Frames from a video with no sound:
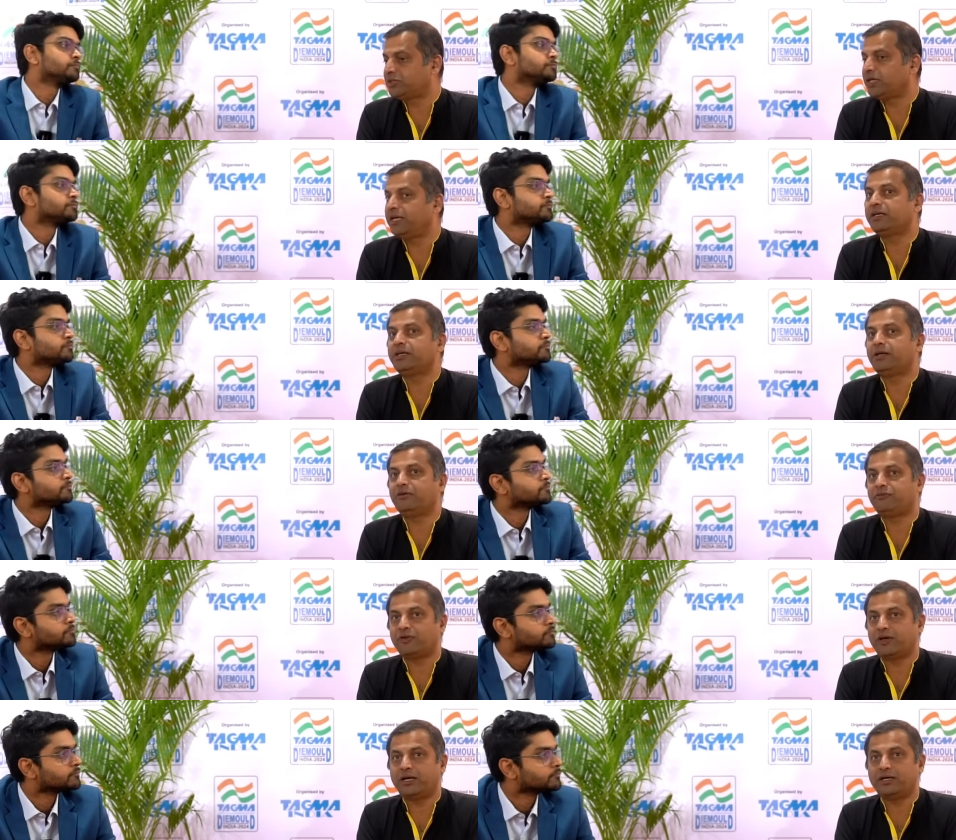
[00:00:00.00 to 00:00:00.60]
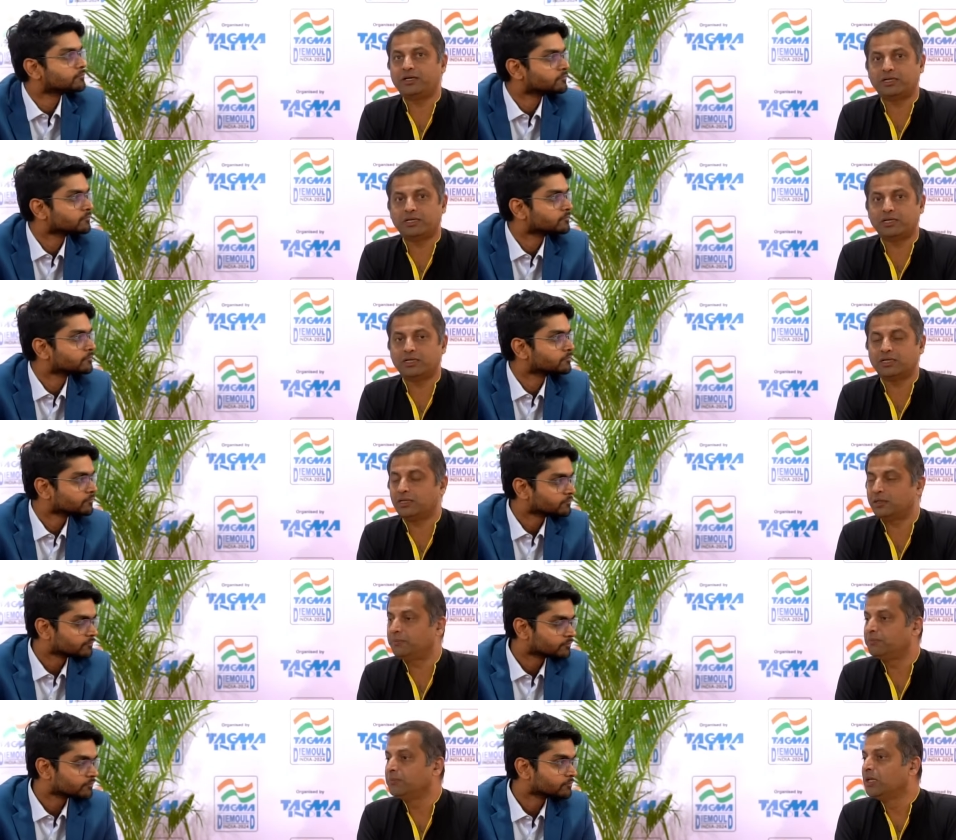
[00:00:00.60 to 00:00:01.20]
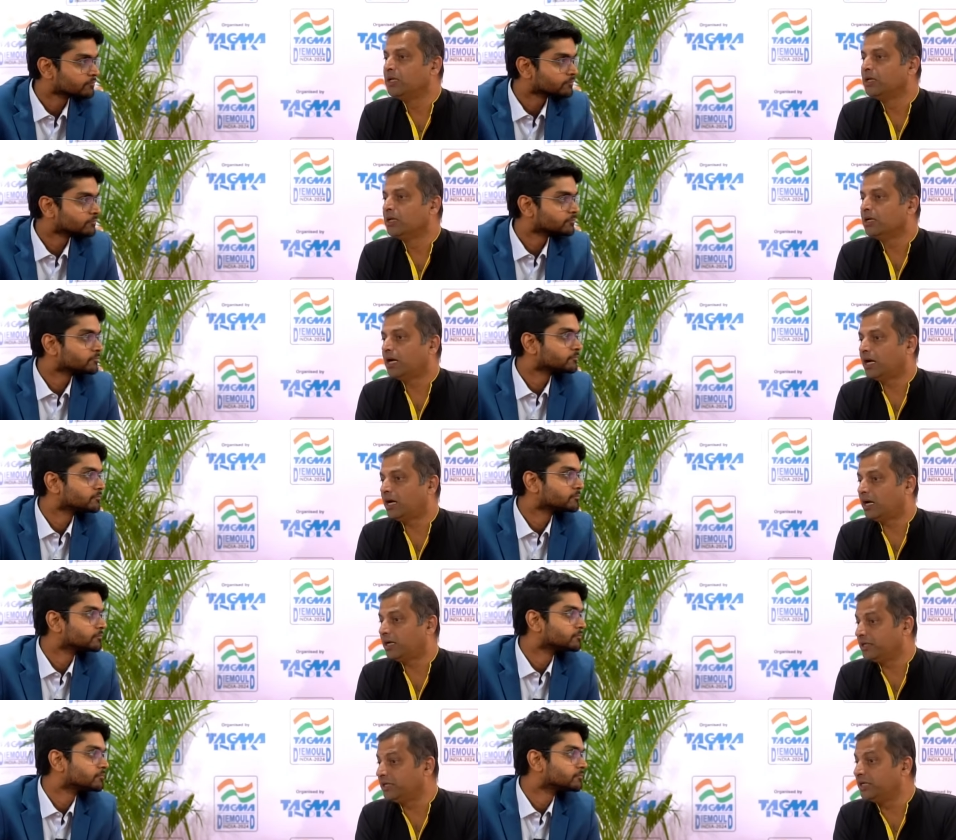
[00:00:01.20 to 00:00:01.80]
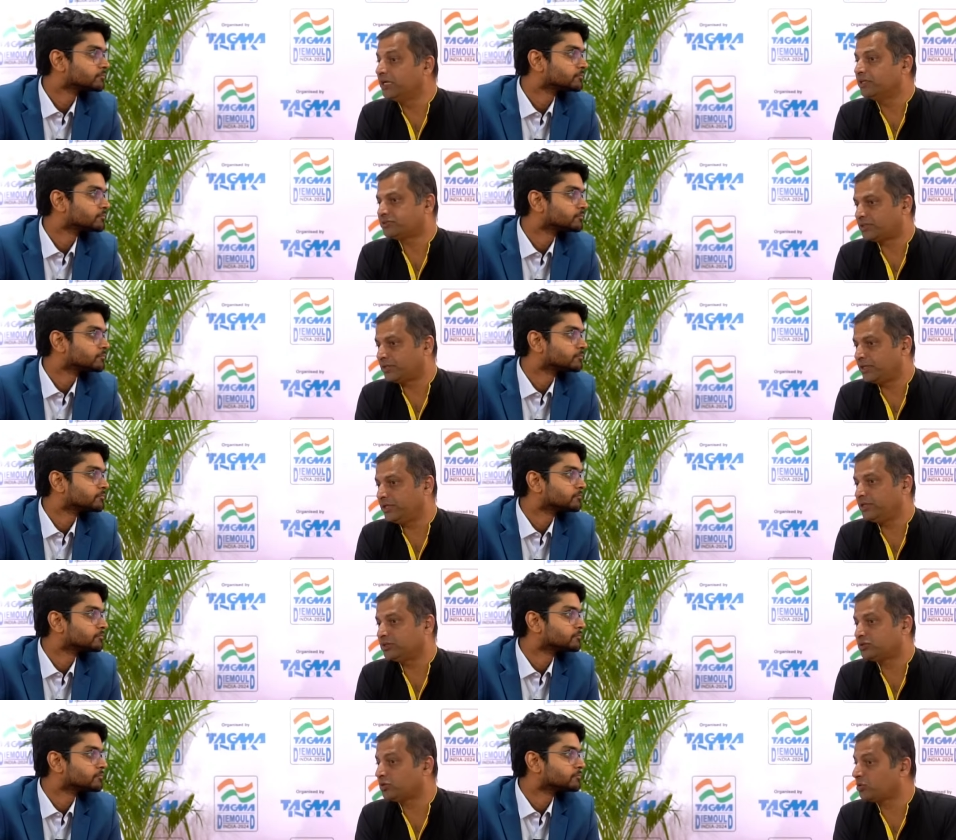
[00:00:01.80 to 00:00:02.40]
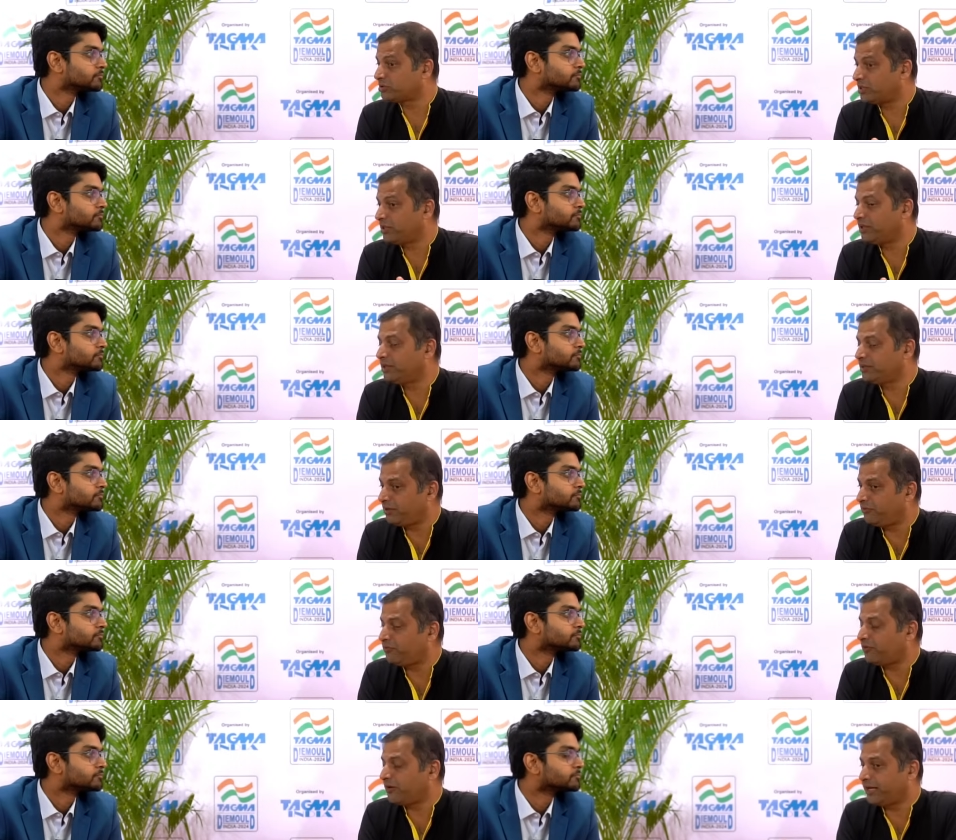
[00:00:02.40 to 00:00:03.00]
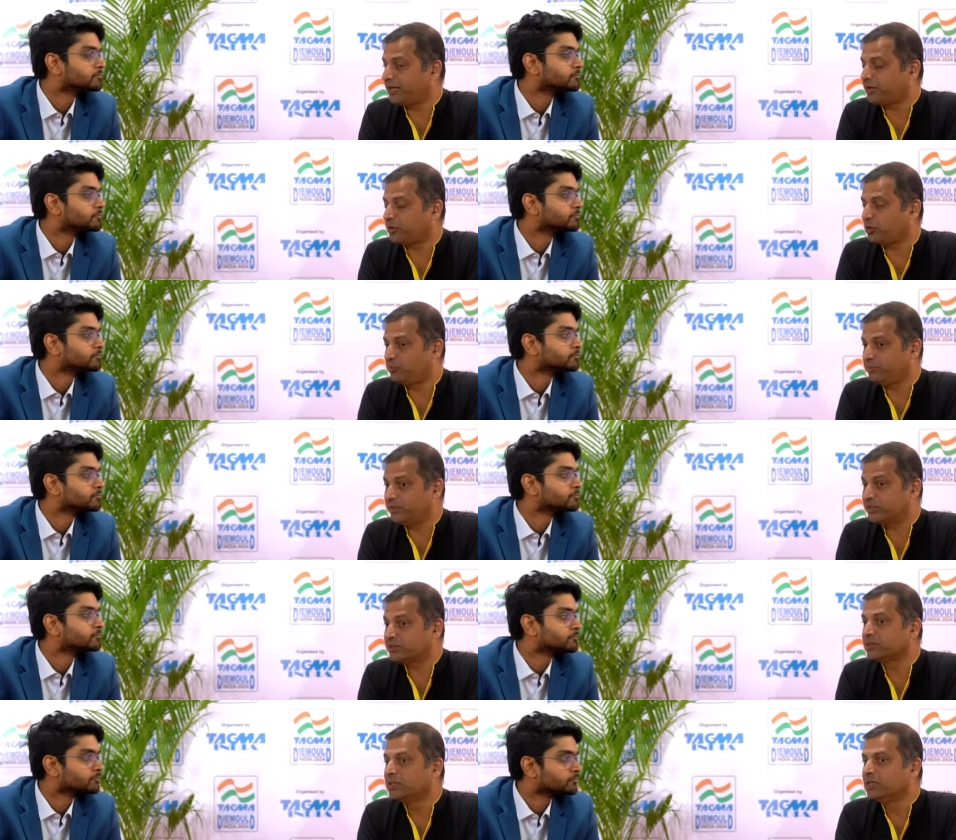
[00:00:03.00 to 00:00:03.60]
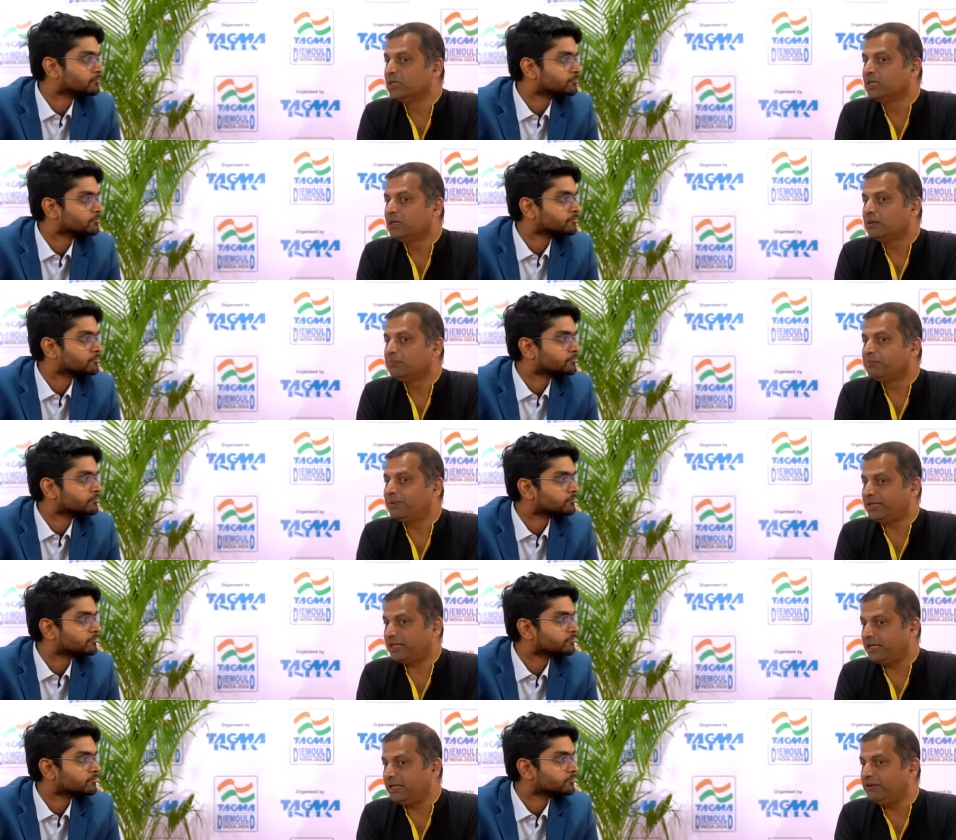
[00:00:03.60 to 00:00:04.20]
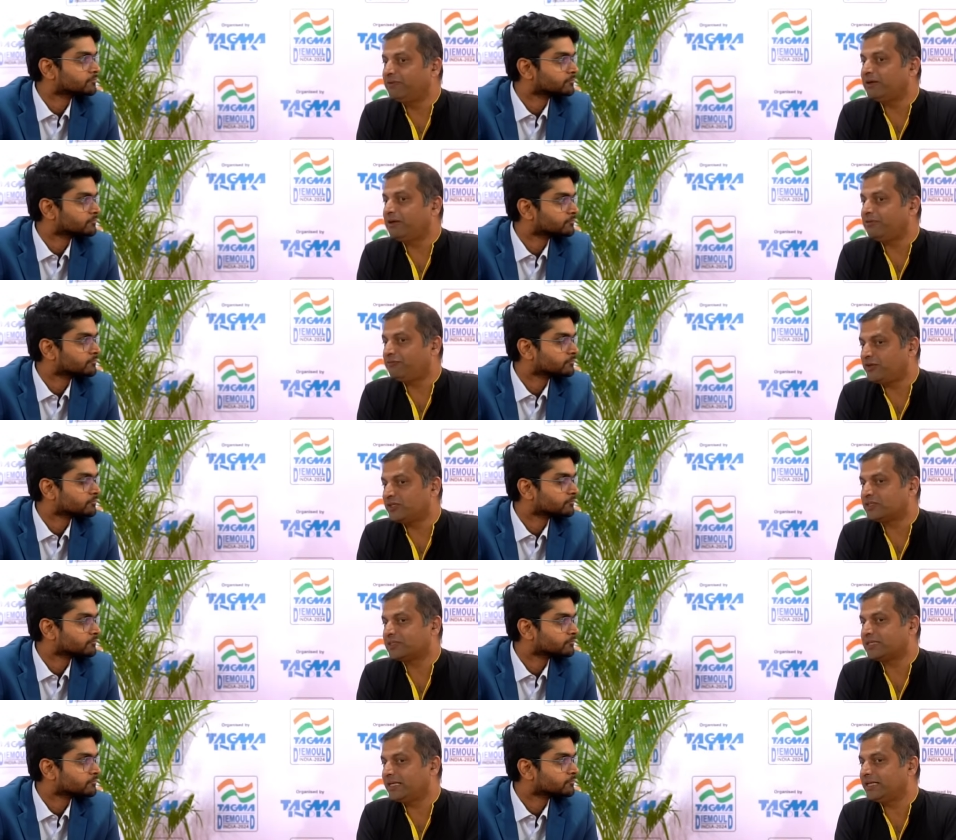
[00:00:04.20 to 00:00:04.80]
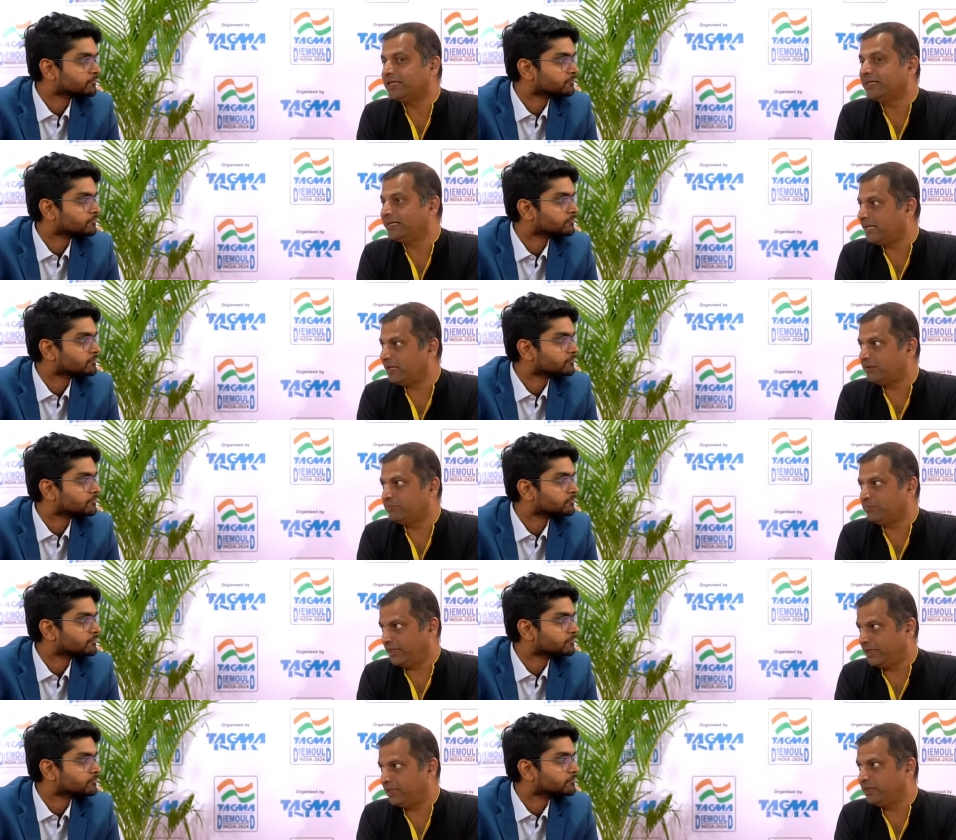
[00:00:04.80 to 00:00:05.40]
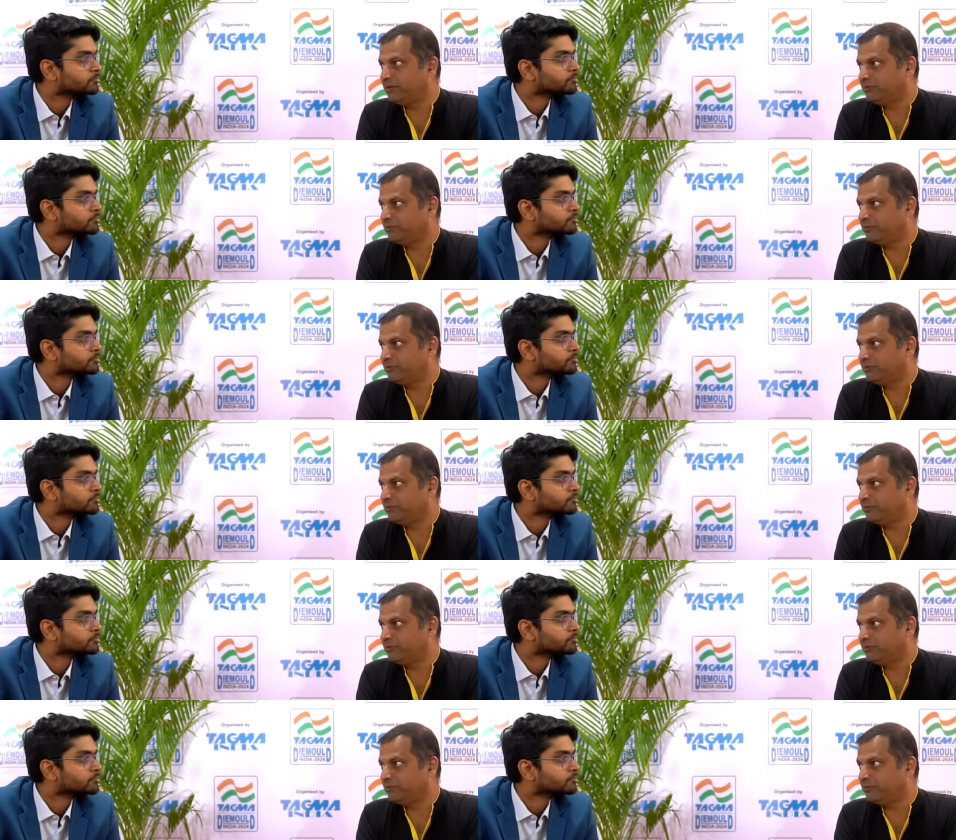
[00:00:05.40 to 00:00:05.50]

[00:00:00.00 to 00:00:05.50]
Speaker 1: seeing different uh, uh industries or seeing different economies. But even if we see in DMI,